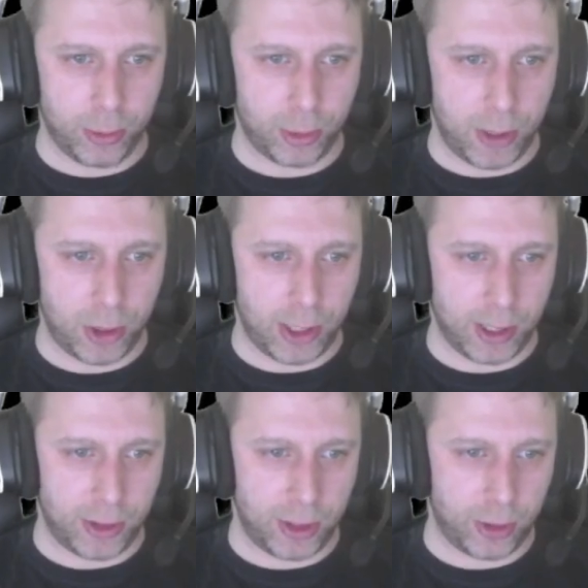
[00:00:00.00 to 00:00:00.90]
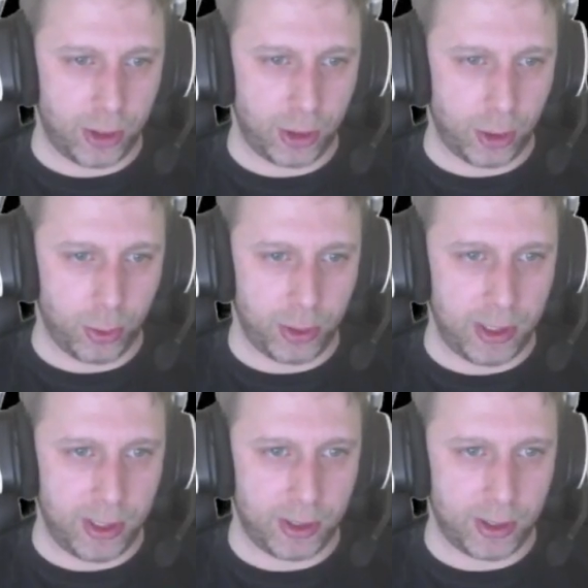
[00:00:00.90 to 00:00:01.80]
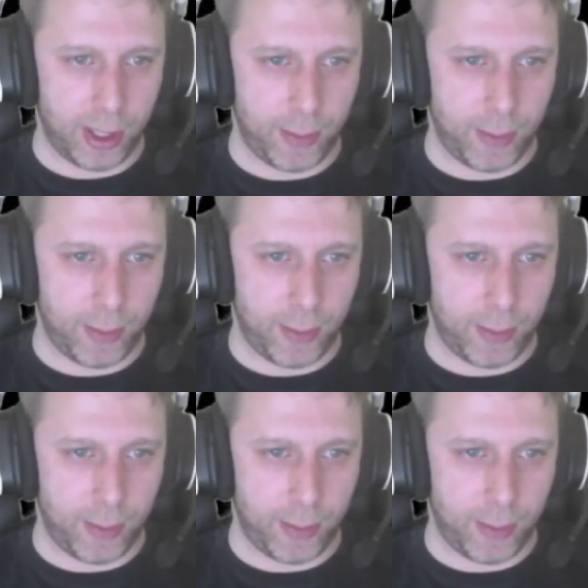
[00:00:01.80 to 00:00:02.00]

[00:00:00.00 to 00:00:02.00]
speciality is. So you can see all these